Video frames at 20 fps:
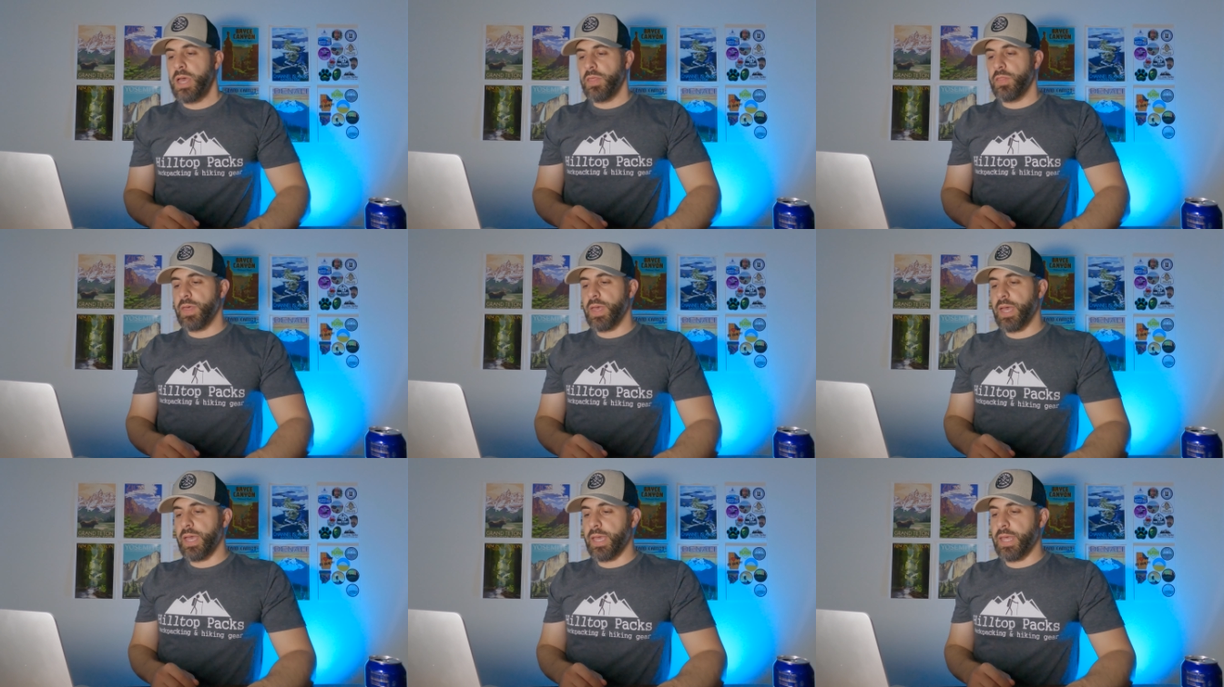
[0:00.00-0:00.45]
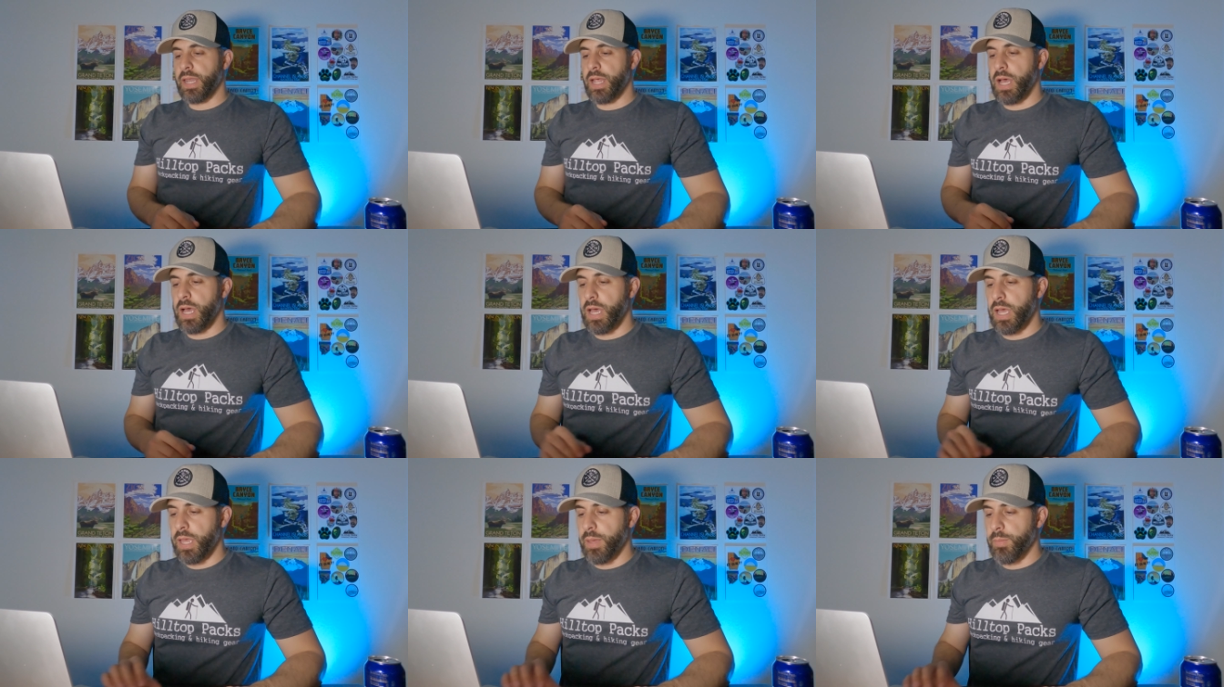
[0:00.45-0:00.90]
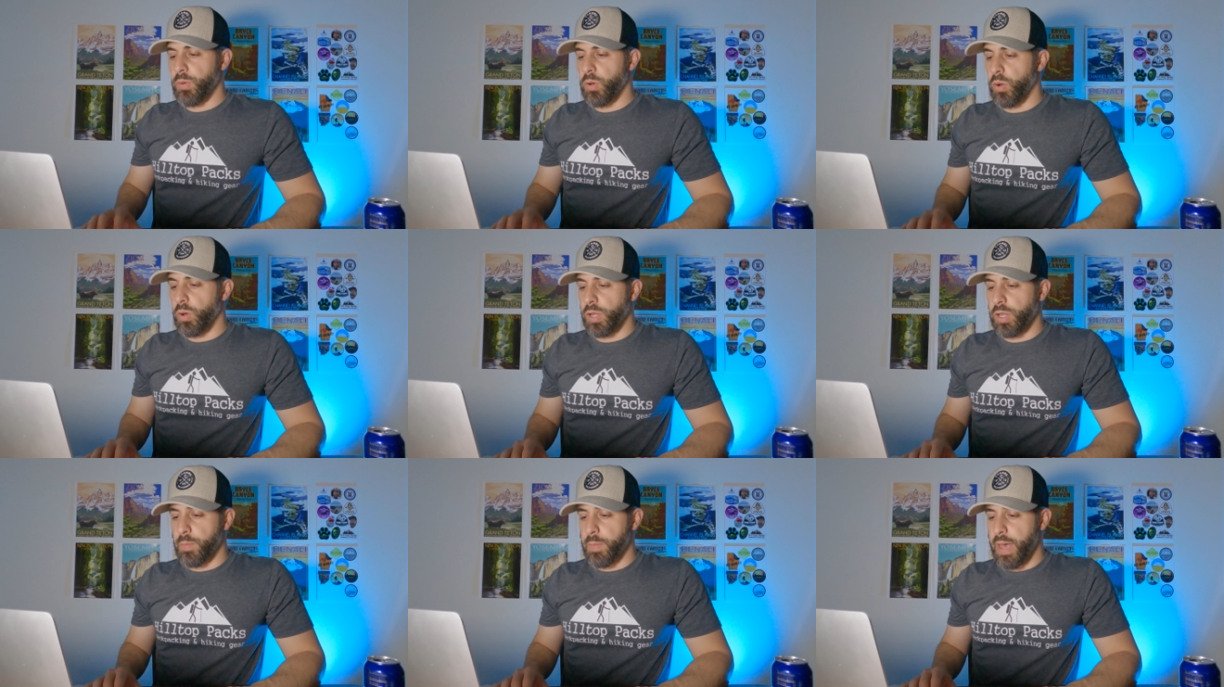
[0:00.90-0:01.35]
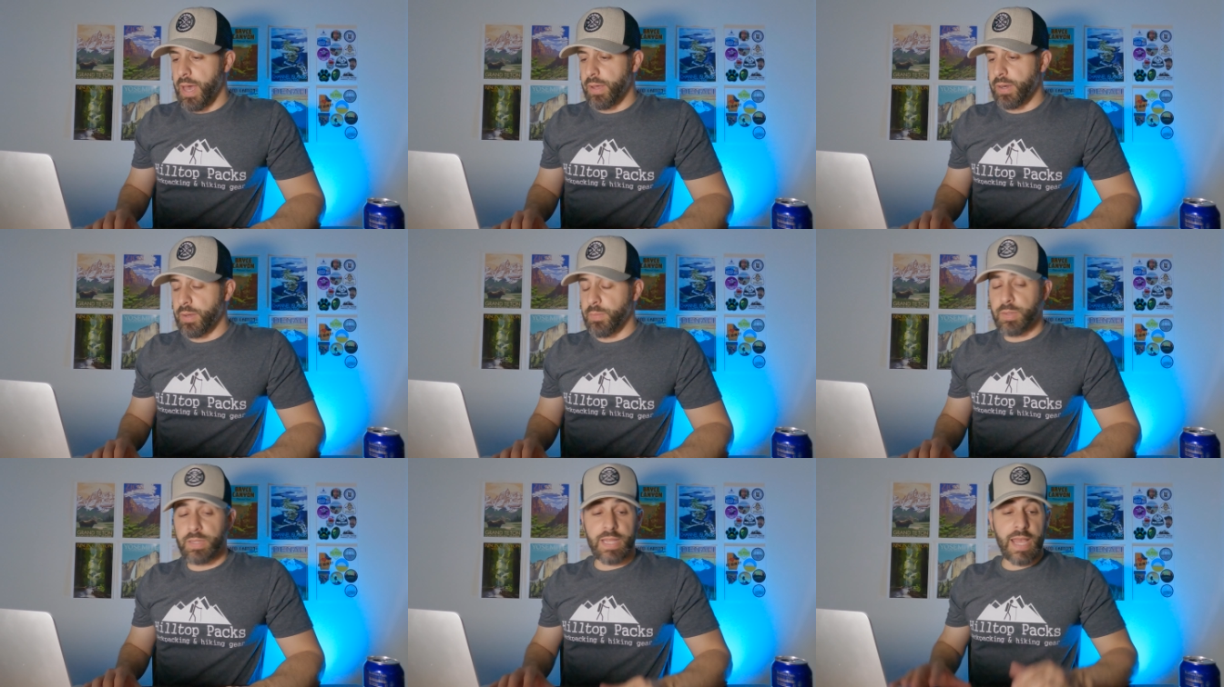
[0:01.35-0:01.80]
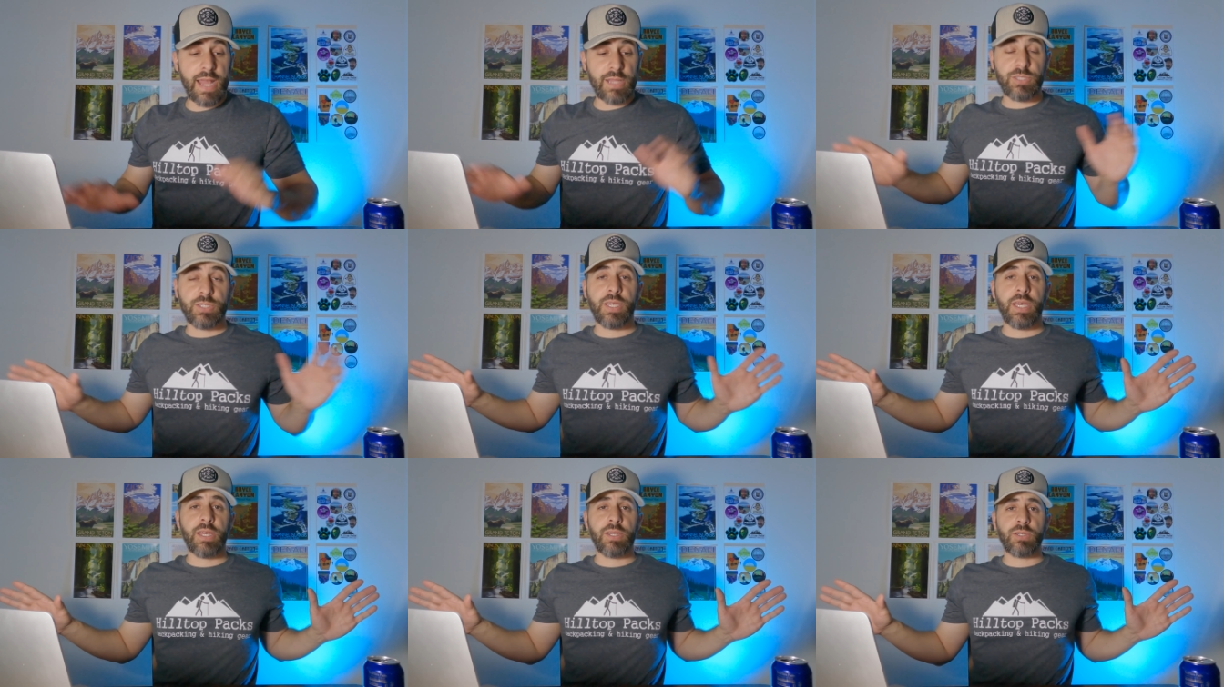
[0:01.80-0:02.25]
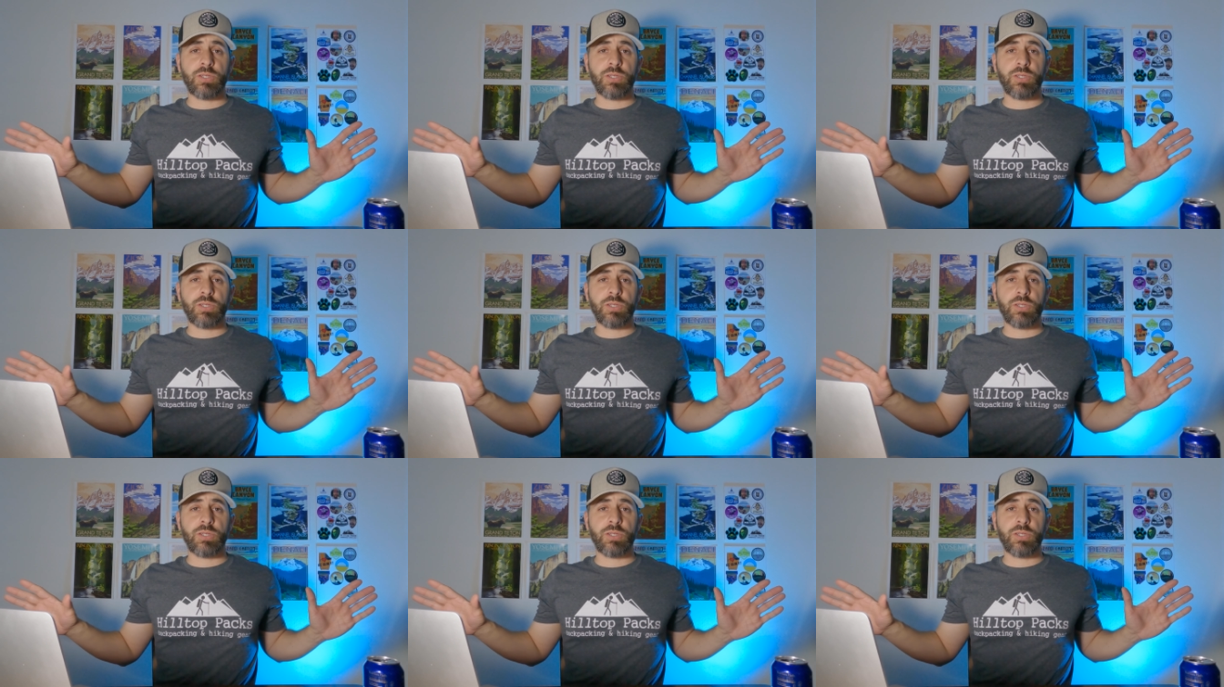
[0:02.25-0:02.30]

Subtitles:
then I'm all about it. But that's it,